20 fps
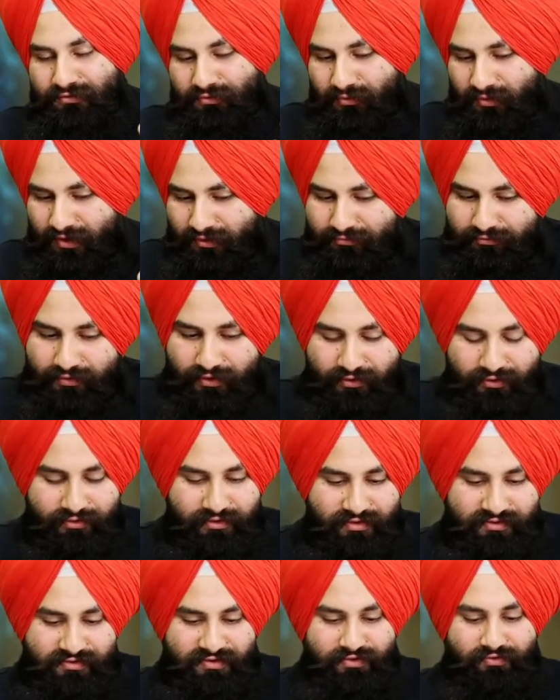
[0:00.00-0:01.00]
So if you're on
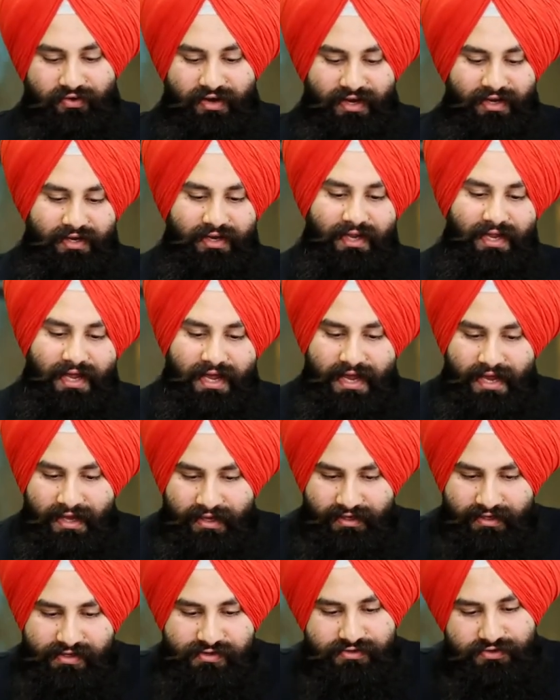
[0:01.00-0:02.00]
the screen,
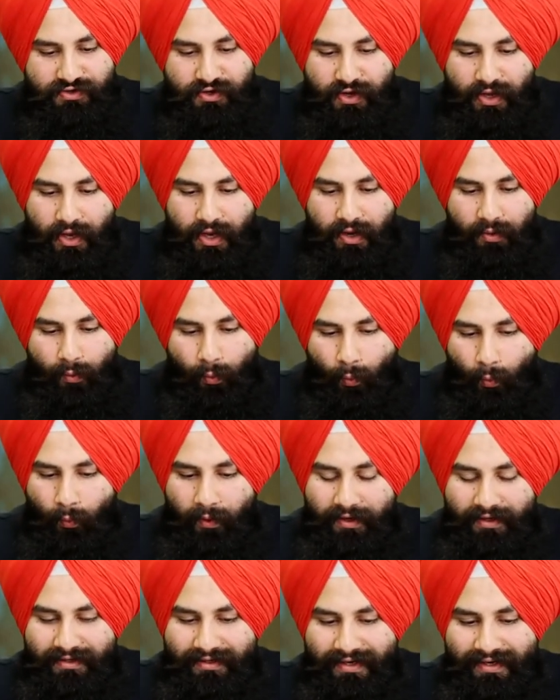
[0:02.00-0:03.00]
yesterday
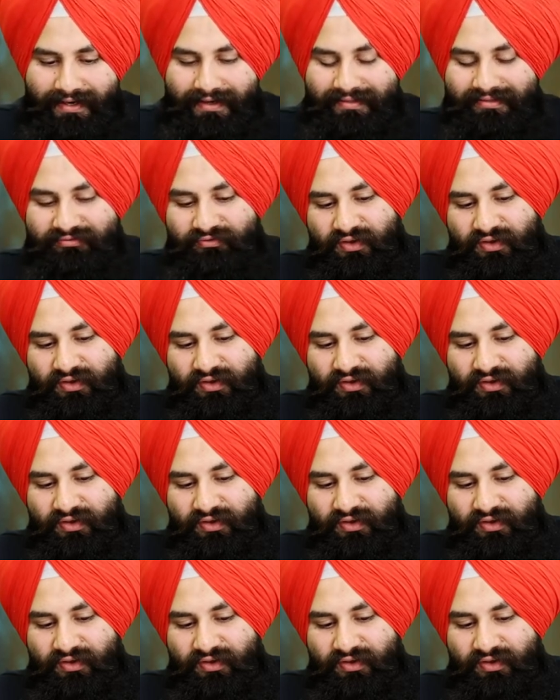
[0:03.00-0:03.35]
we did